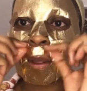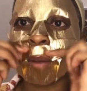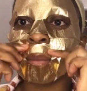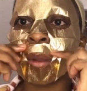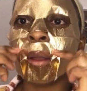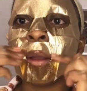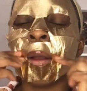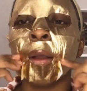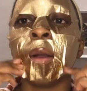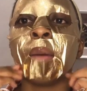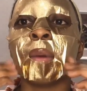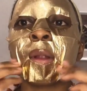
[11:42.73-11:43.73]
time
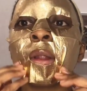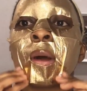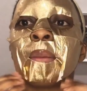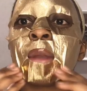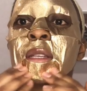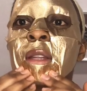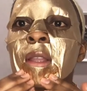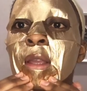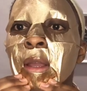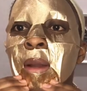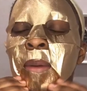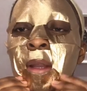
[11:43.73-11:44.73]
but now i'm actually
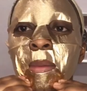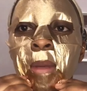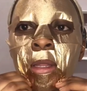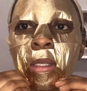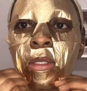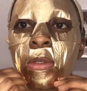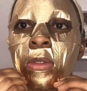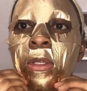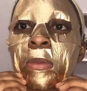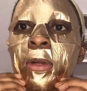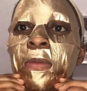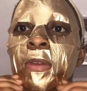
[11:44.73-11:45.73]
thinking i'm gonna make these two
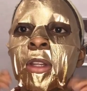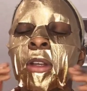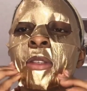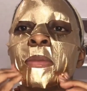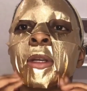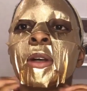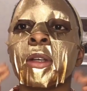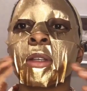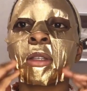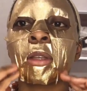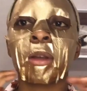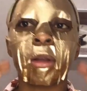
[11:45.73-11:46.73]
separate videos
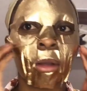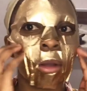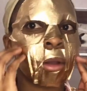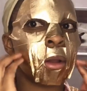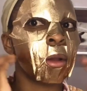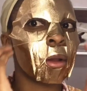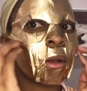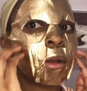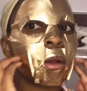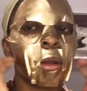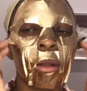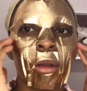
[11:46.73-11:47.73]
because
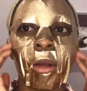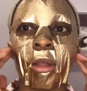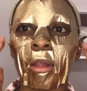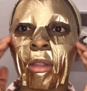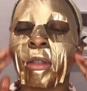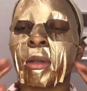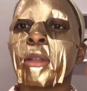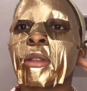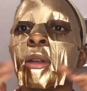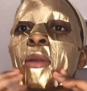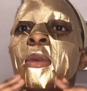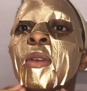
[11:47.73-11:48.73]
i think this one is
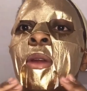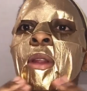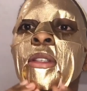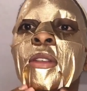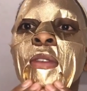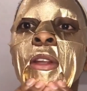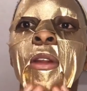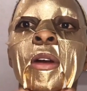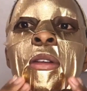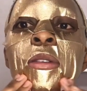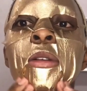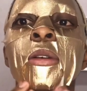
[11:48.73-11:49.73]
gonna be relatively
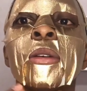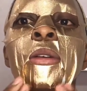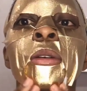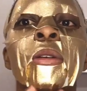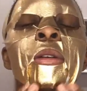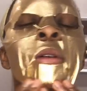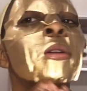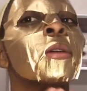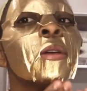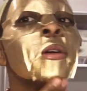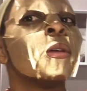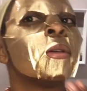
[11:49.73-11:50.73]
long so
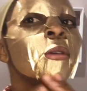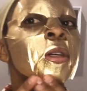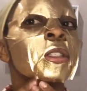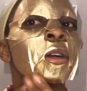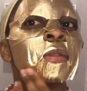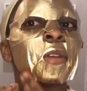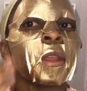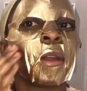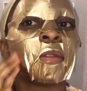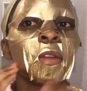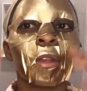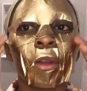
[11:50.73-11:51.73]
watch out for that
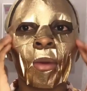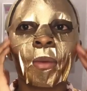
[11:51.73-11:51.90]
video